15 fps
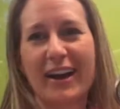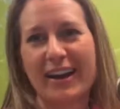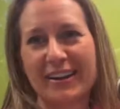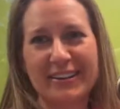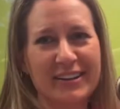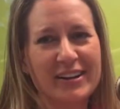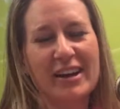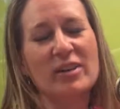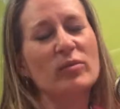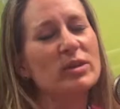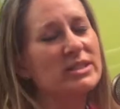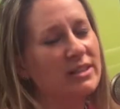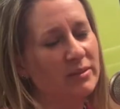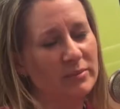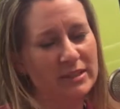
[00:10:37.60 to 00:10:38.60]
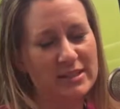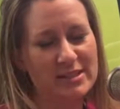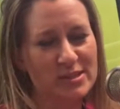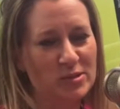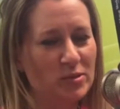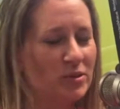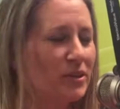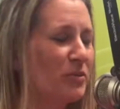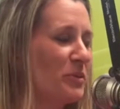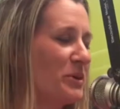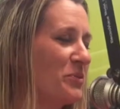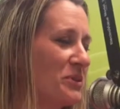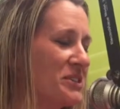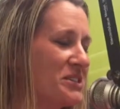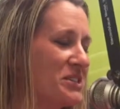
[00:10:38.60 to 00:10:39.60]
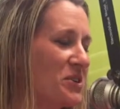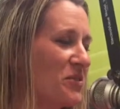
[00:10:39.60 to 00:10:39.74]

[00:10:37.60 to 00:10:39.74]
I know. And we didn't meet in school. Everybody wants to